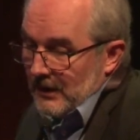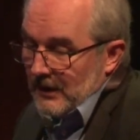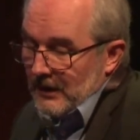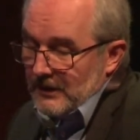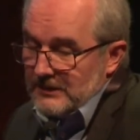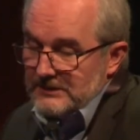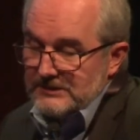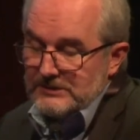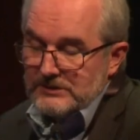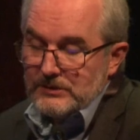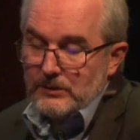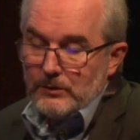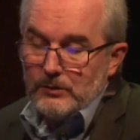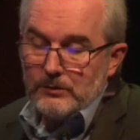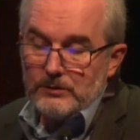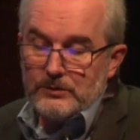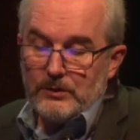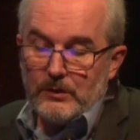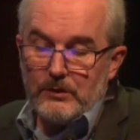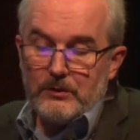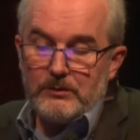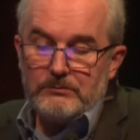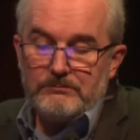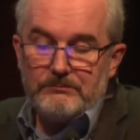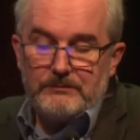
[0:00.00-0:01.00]
So
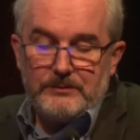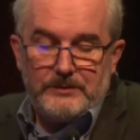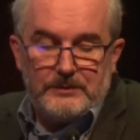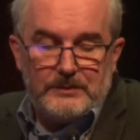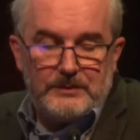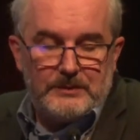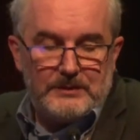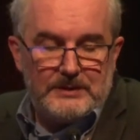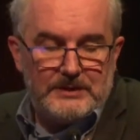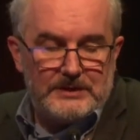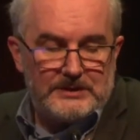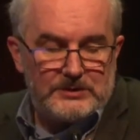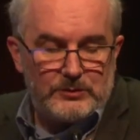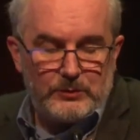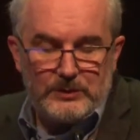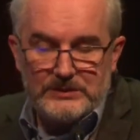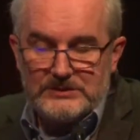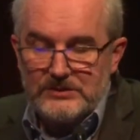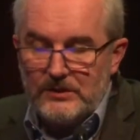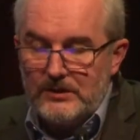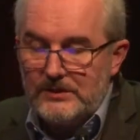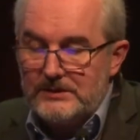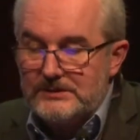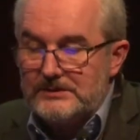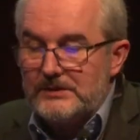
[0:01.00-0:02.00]
these
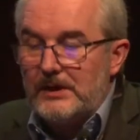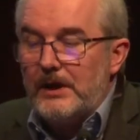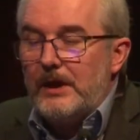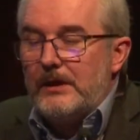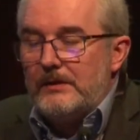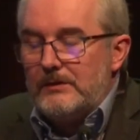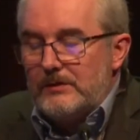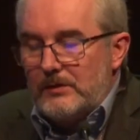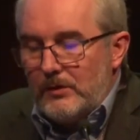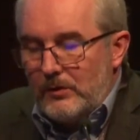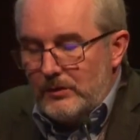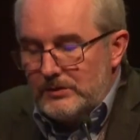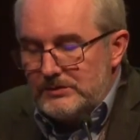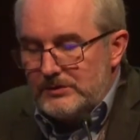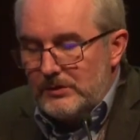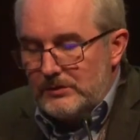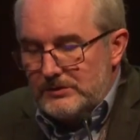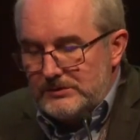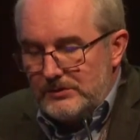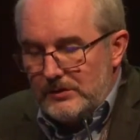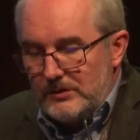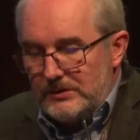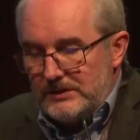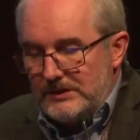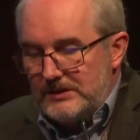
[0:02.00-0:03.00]
results and other
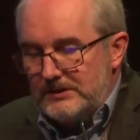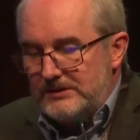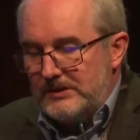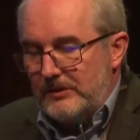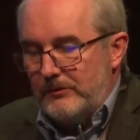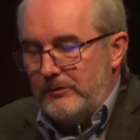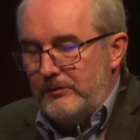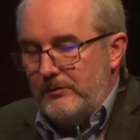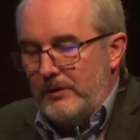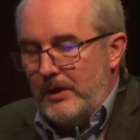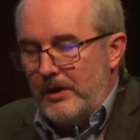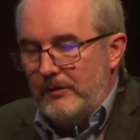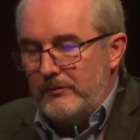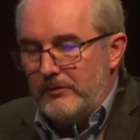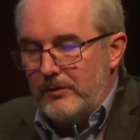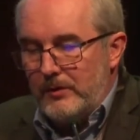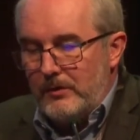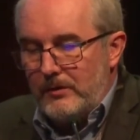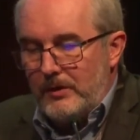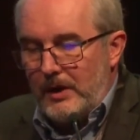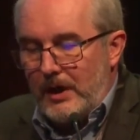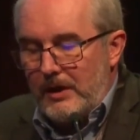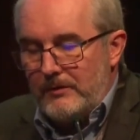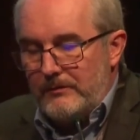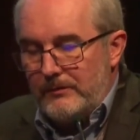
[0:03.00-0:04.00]
studies
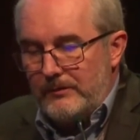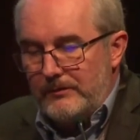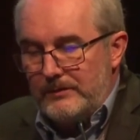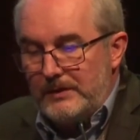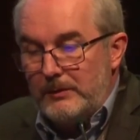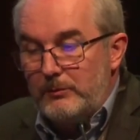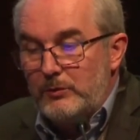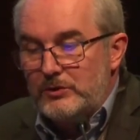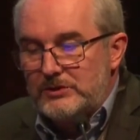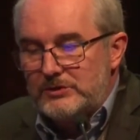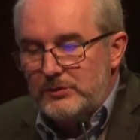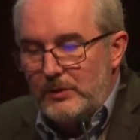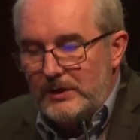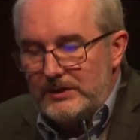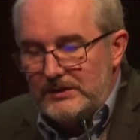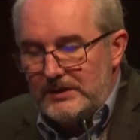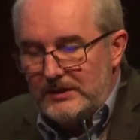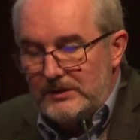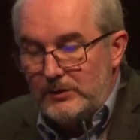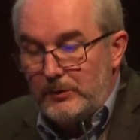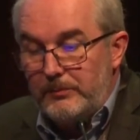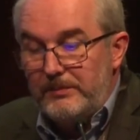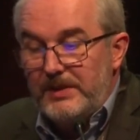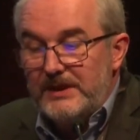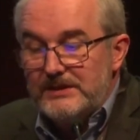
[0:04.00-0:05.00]
have demonstrated
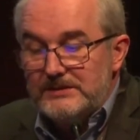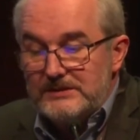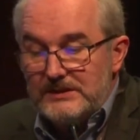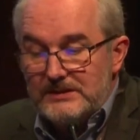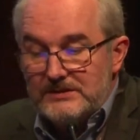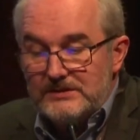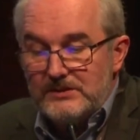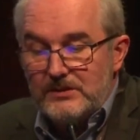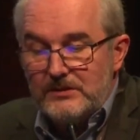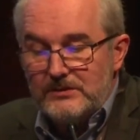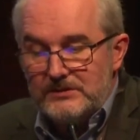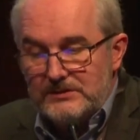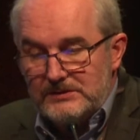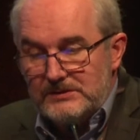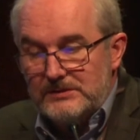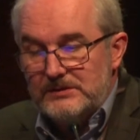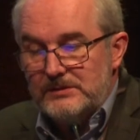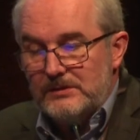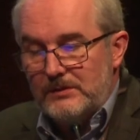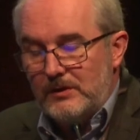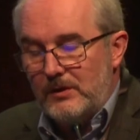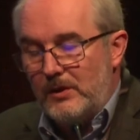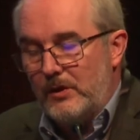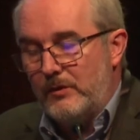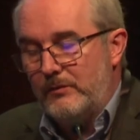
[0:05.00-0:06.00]
the persistence
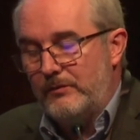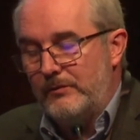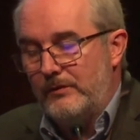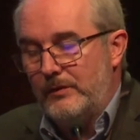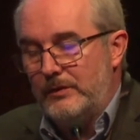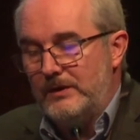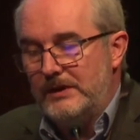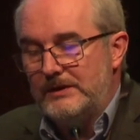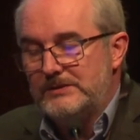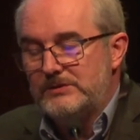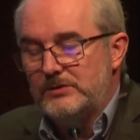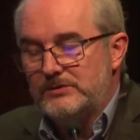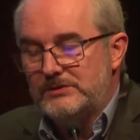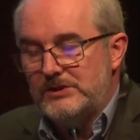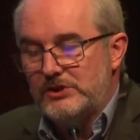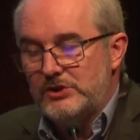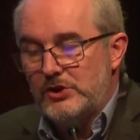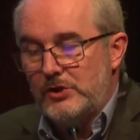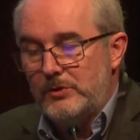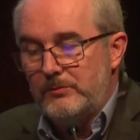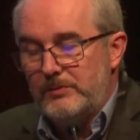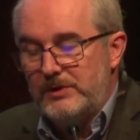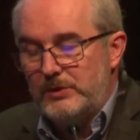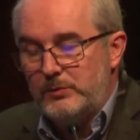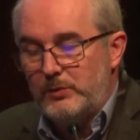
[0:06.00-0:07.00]
of an
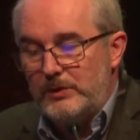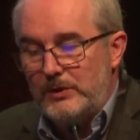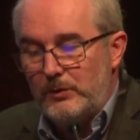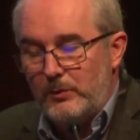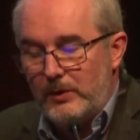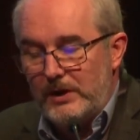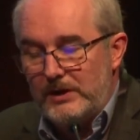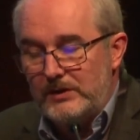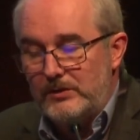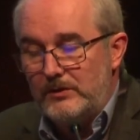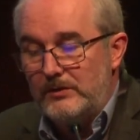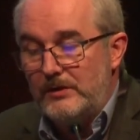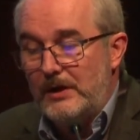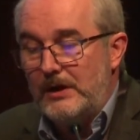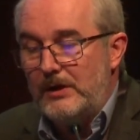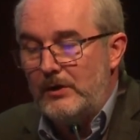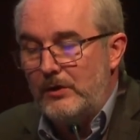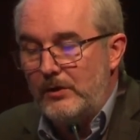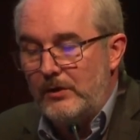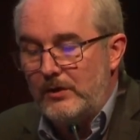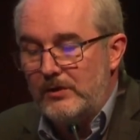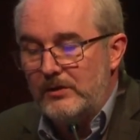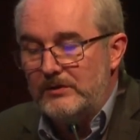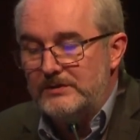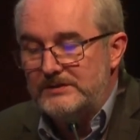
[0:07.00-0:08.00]
association between radon and
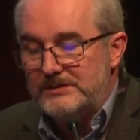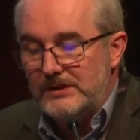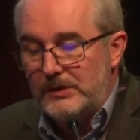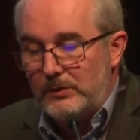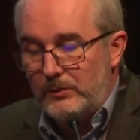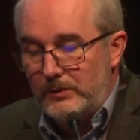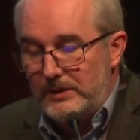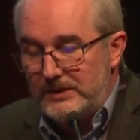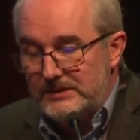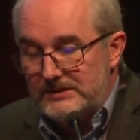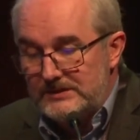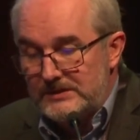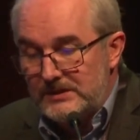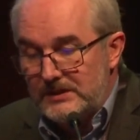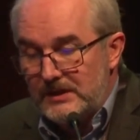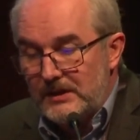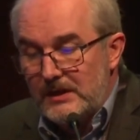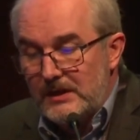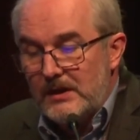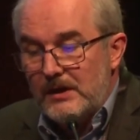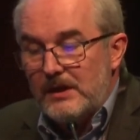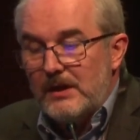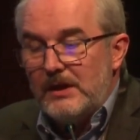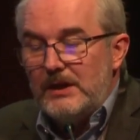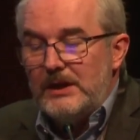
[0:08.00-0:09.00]
lung cancer risk,
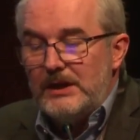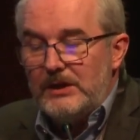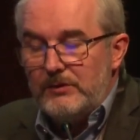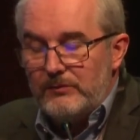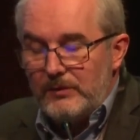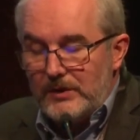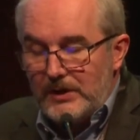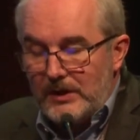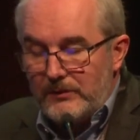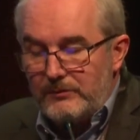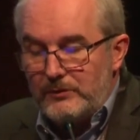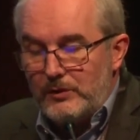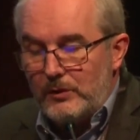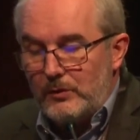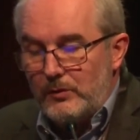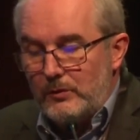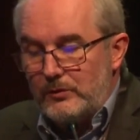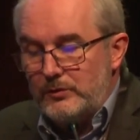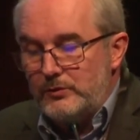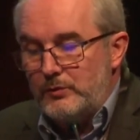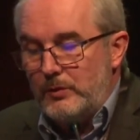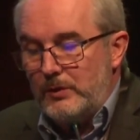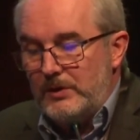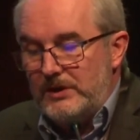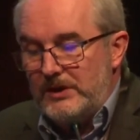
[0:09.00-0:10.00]
even after
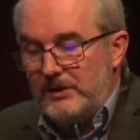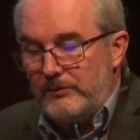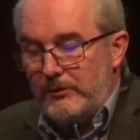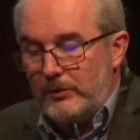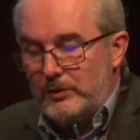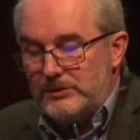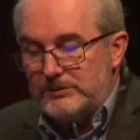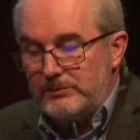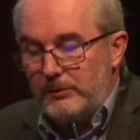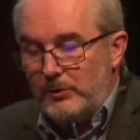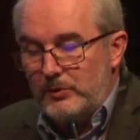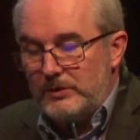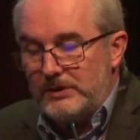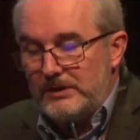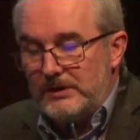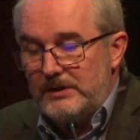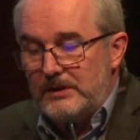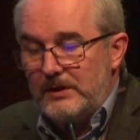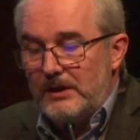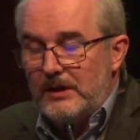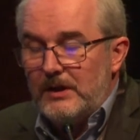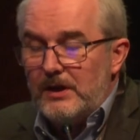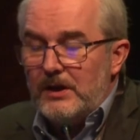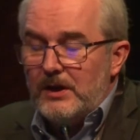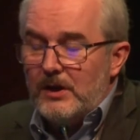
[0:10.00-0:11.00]
controlling for
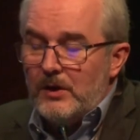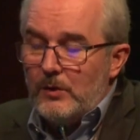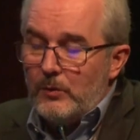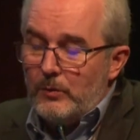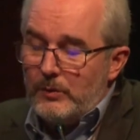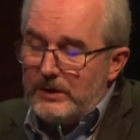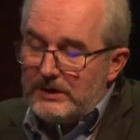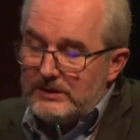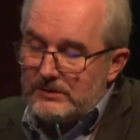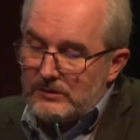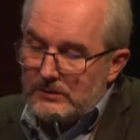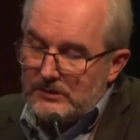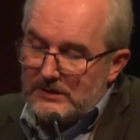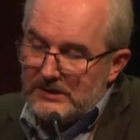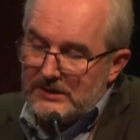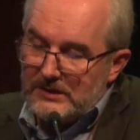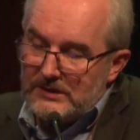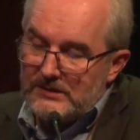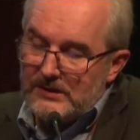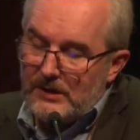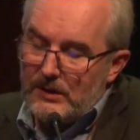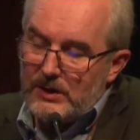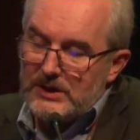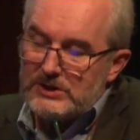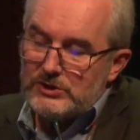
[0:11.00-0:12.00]
smoking, with an
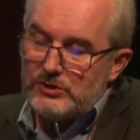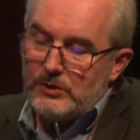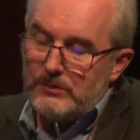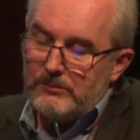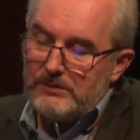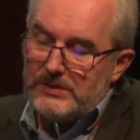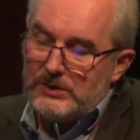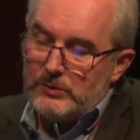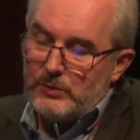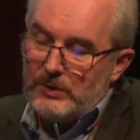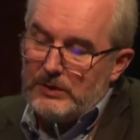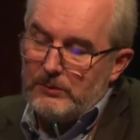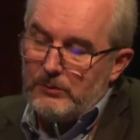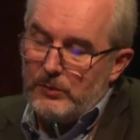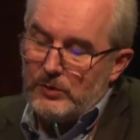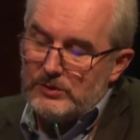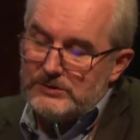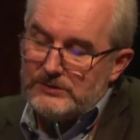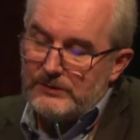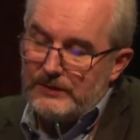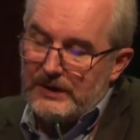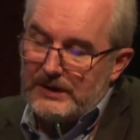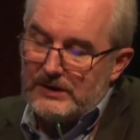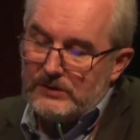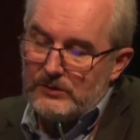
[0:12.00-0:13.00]
interaction between both
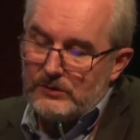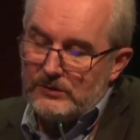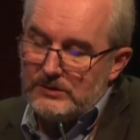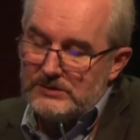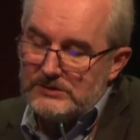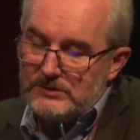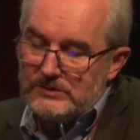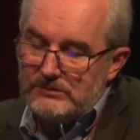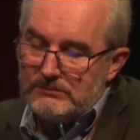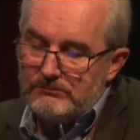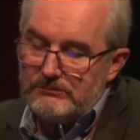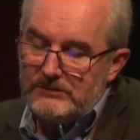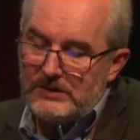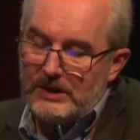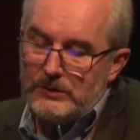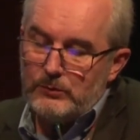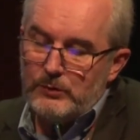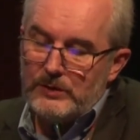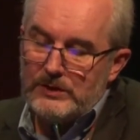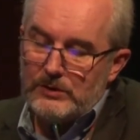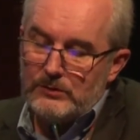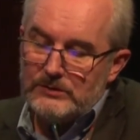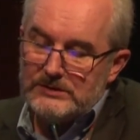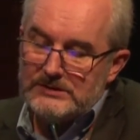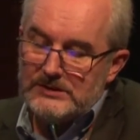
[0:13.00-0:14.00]
factors that
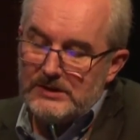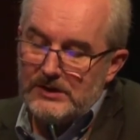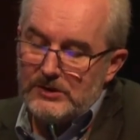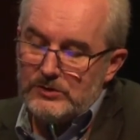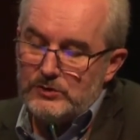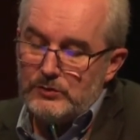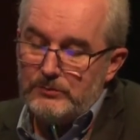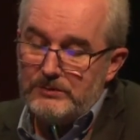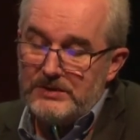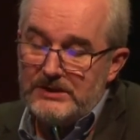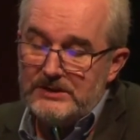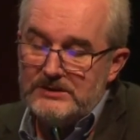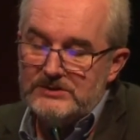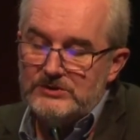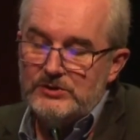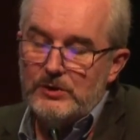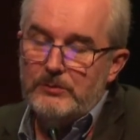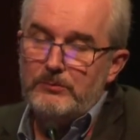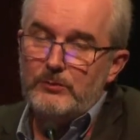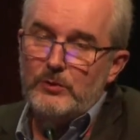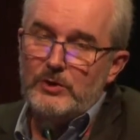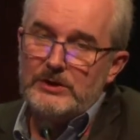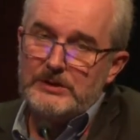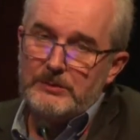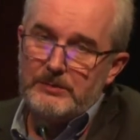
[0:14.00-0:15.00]
we consider to be
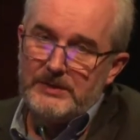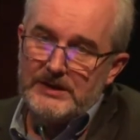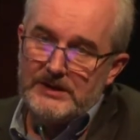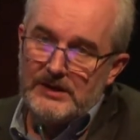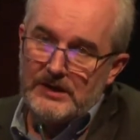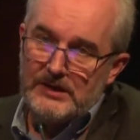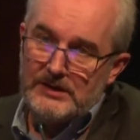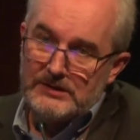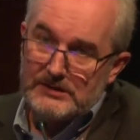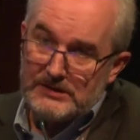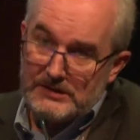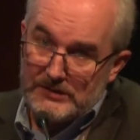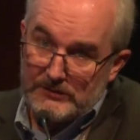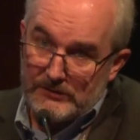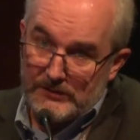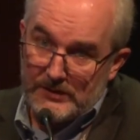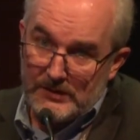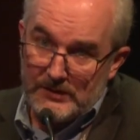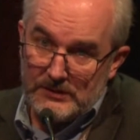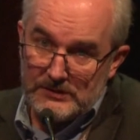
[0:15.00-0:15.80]
submultiplicative.